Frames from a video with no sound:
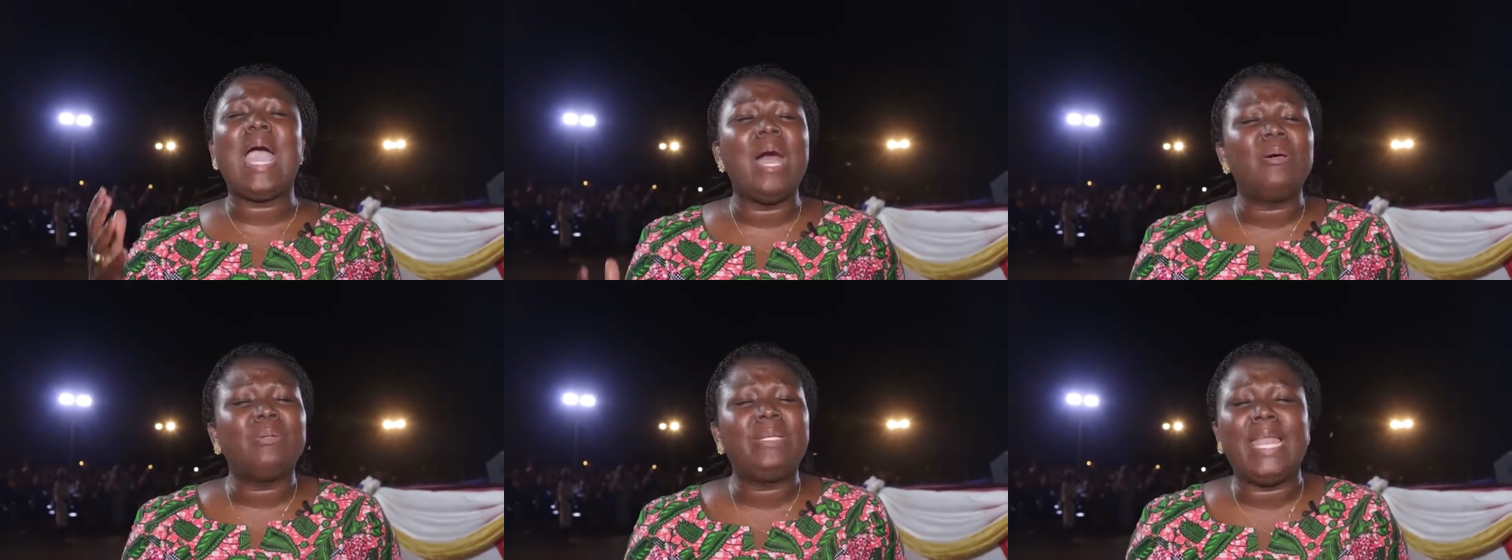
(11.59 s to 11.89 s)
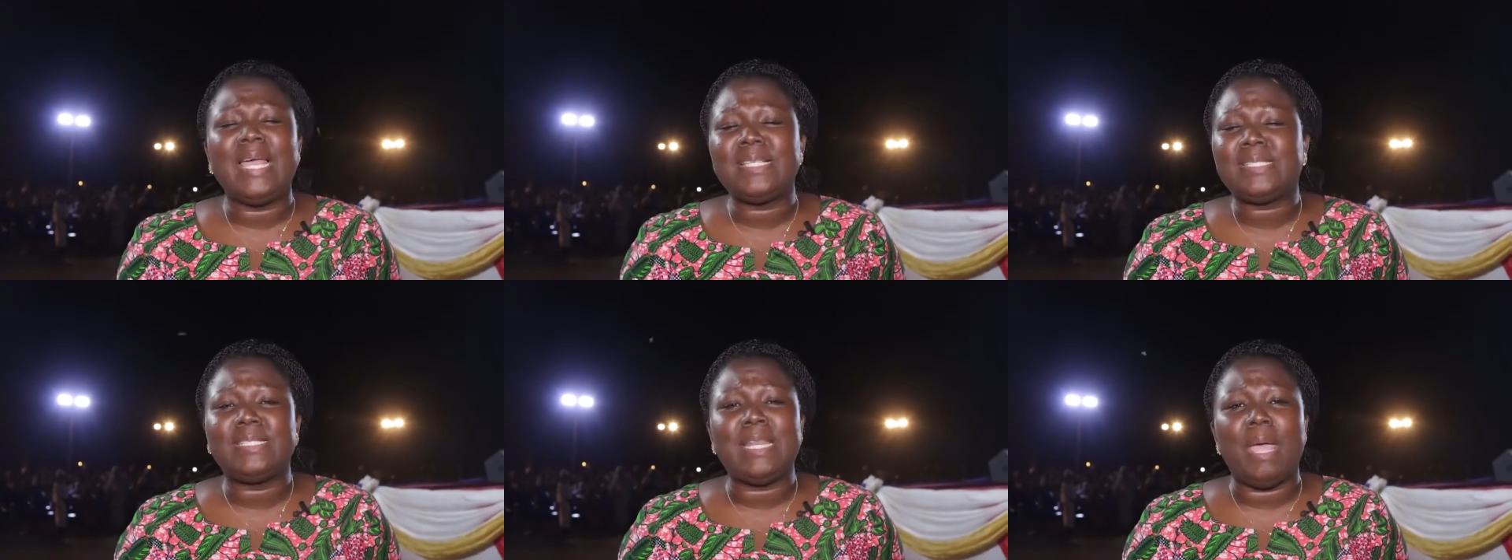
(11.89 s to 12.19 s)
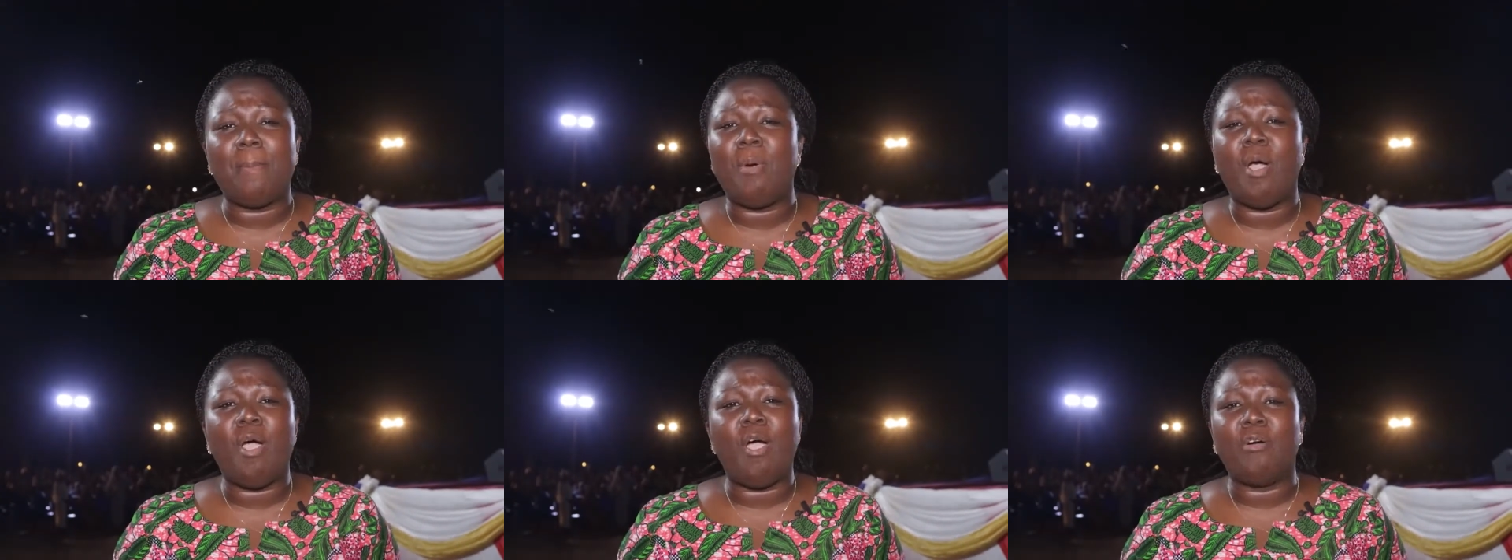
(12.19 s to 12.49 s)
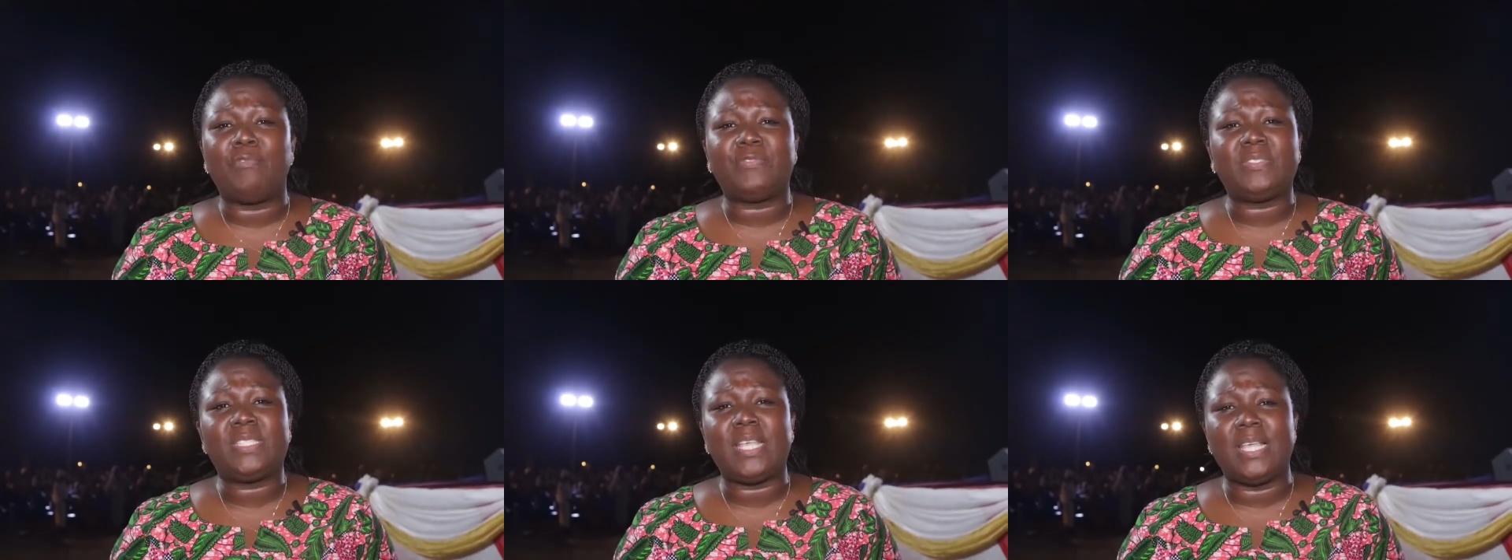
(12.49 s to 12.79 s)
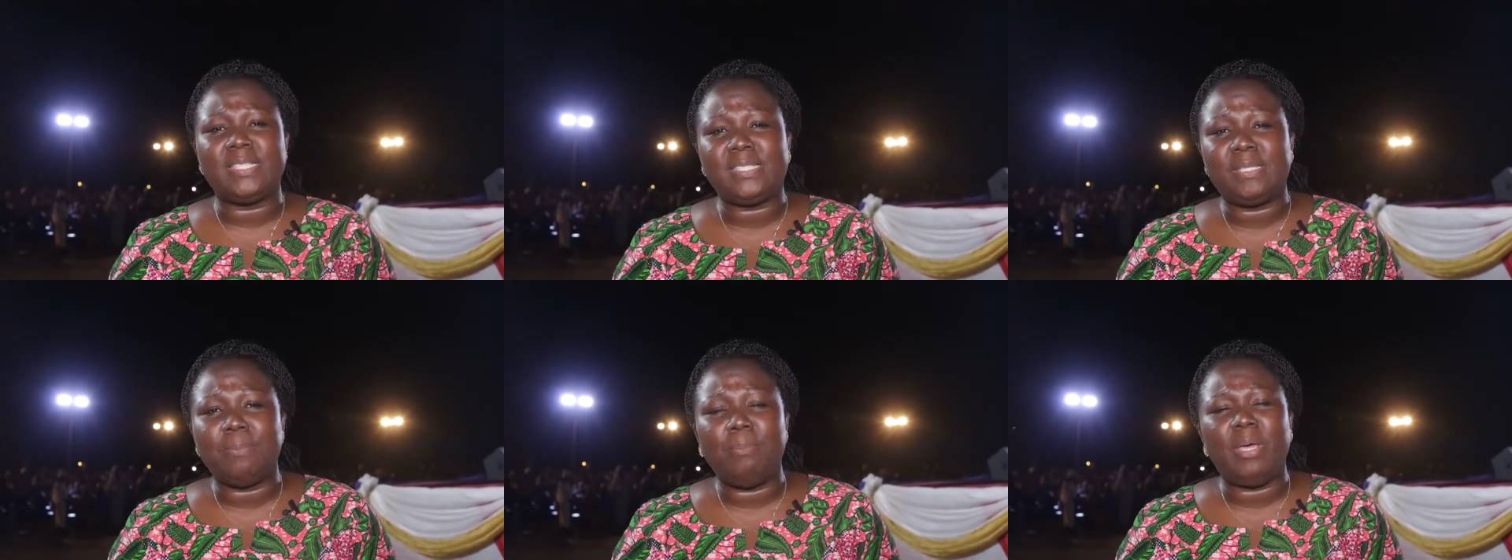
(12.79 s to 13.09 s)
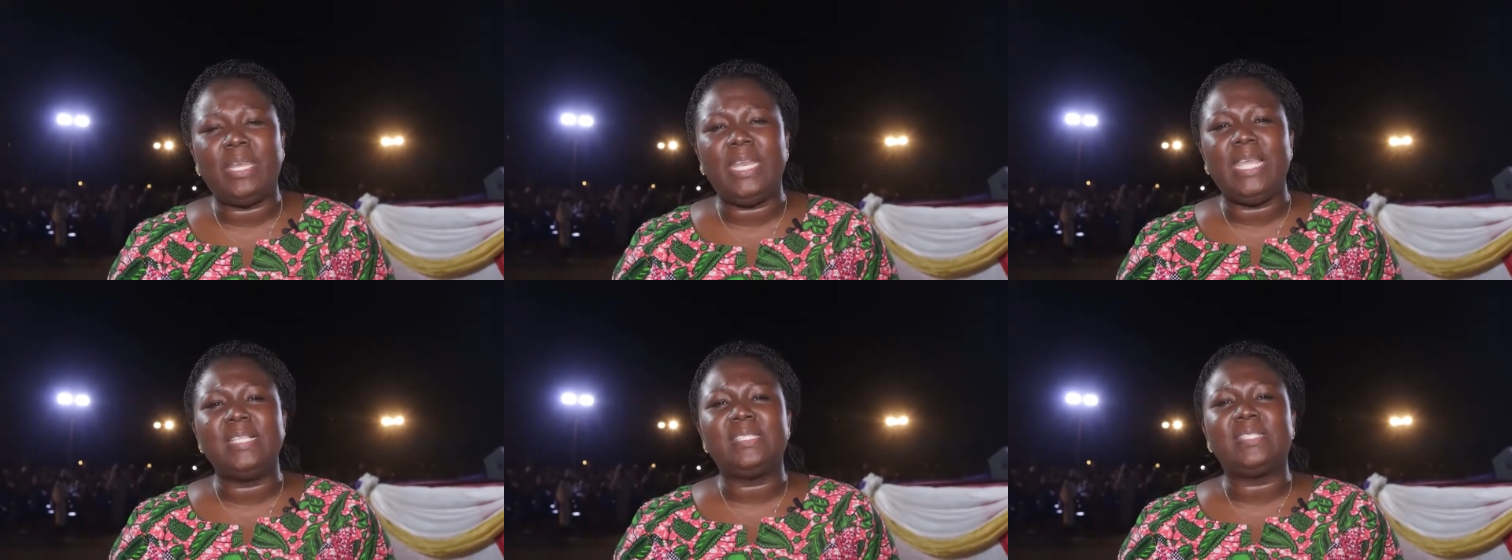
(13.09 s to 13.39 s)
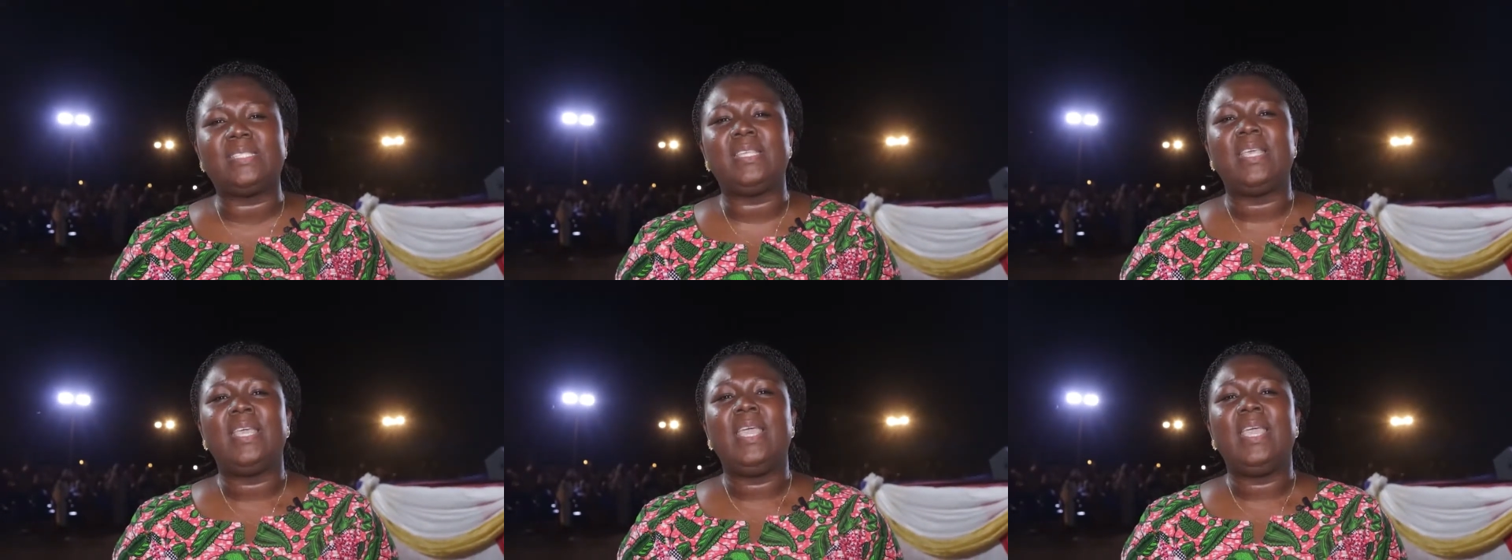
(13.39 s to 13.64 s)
countless number of testimonies,